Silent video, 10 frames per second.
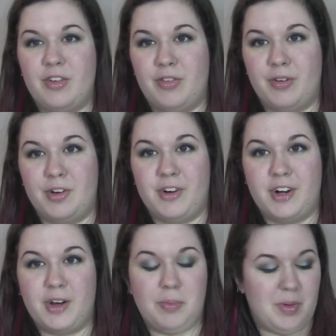so you're
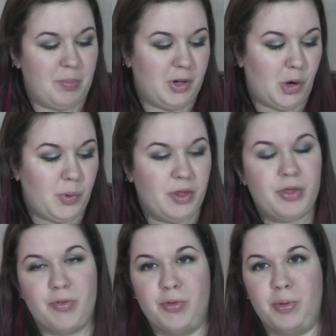not going to be blowing
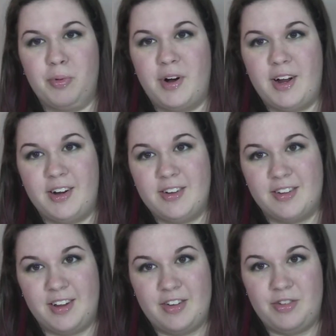through the product
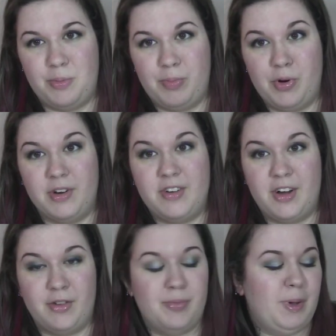unless you put a
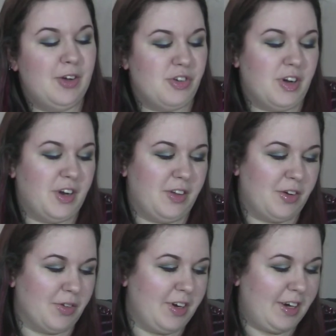ton of blush on and
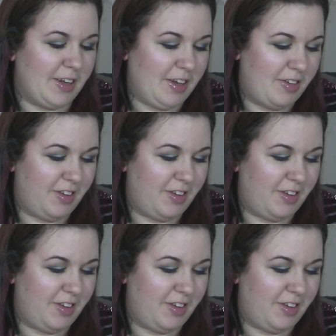look ridiculous.